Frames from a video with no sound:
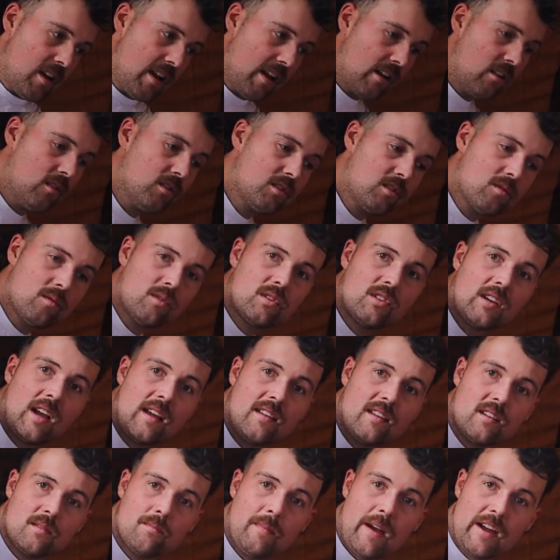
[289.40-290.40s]
And I also will say
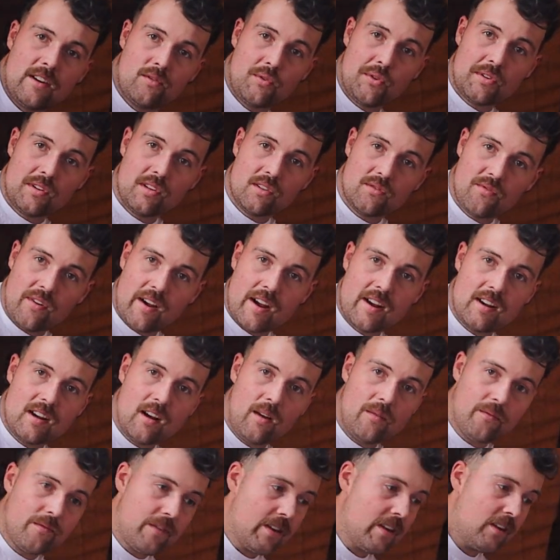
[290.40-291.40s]
this mattress is very
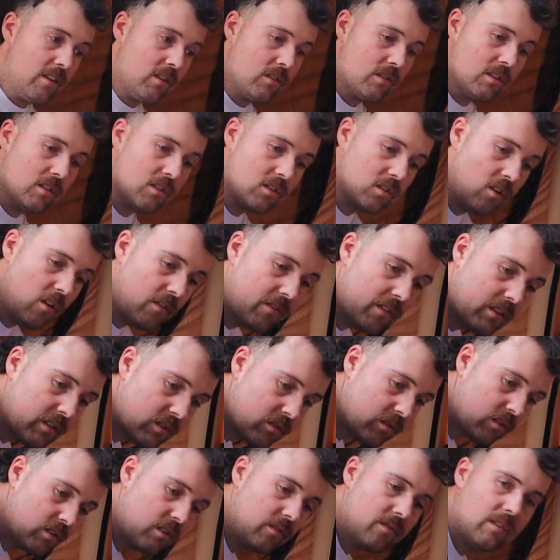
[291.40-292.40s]
comfy because it's got this
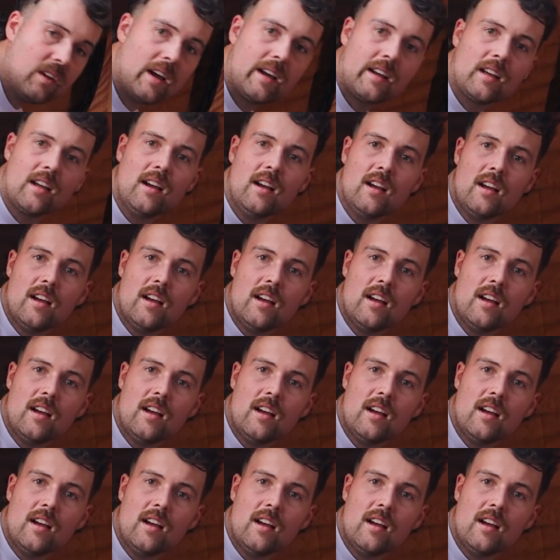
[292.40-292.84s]
sort of like